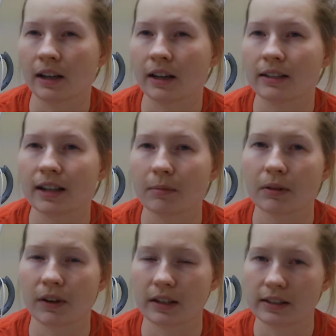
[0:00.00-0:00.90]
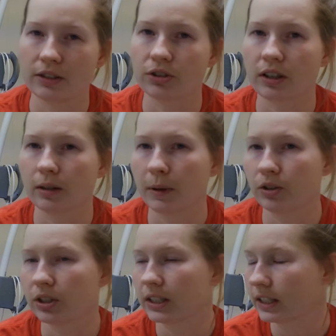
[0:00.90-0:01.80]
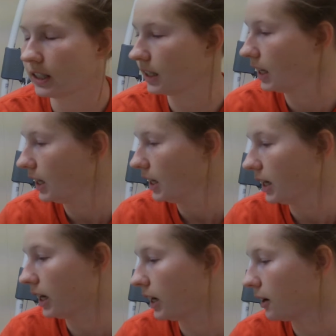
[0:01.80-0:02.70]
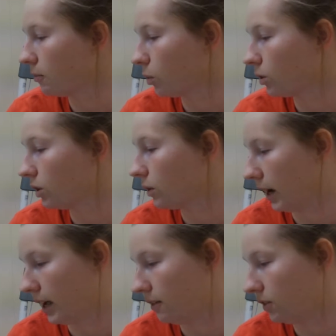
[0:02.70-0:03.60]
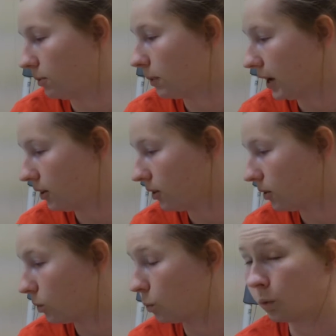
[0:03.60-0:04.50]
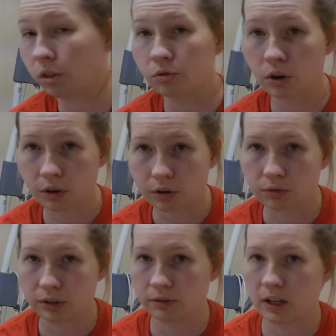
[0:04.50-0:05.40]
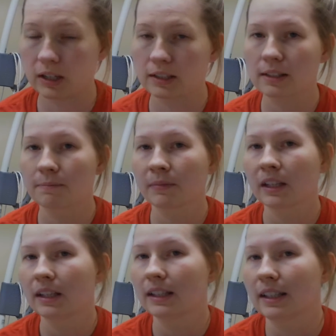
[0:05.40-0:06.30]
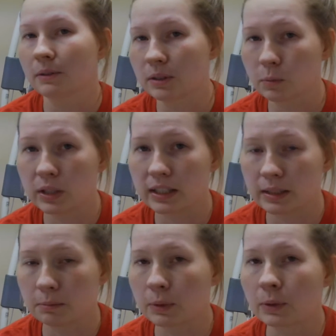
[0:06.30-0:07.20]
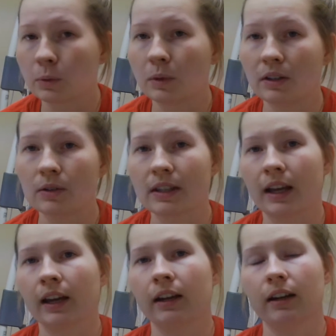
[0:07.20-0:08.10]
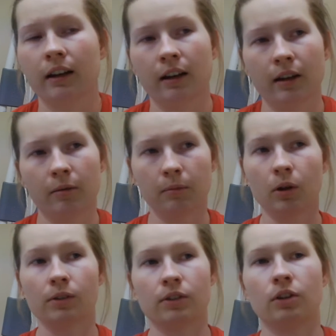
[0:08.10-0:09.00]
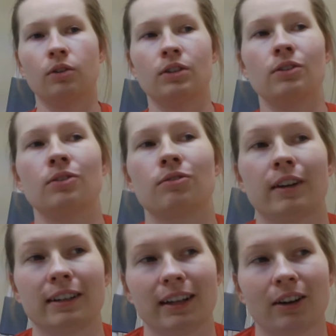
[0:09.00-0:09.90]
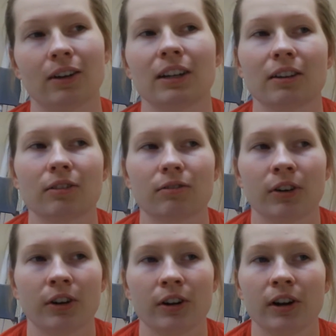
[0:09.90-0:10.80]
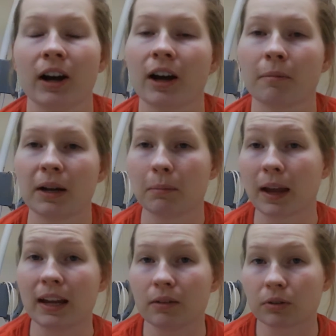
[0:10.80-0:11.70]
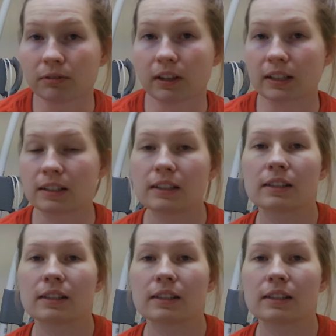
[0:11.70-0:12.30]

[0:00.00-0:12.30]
depth of anesthesia that the patient is in. Or you have the pedal withdrawal reflex. That one's pretty simple. We use that also to find out for any pain reflexes